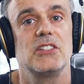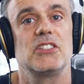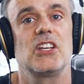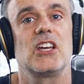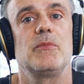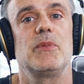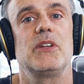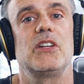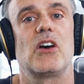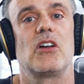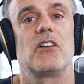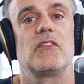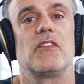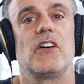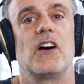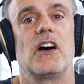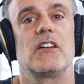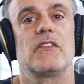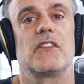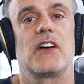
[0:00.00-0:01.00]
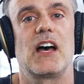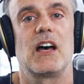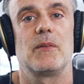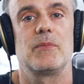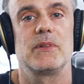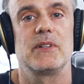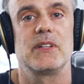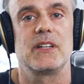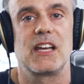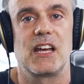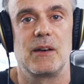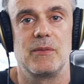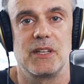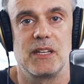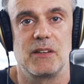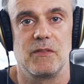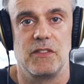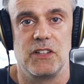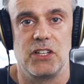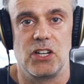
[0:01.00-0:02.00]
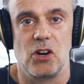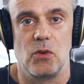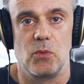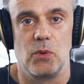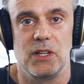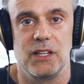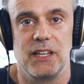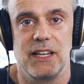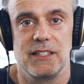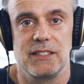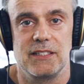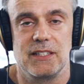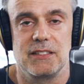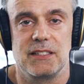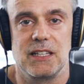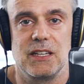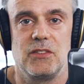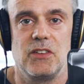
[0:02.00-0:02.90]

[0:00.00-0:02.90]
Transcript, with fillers: so you'll be notified of up and coming video releases.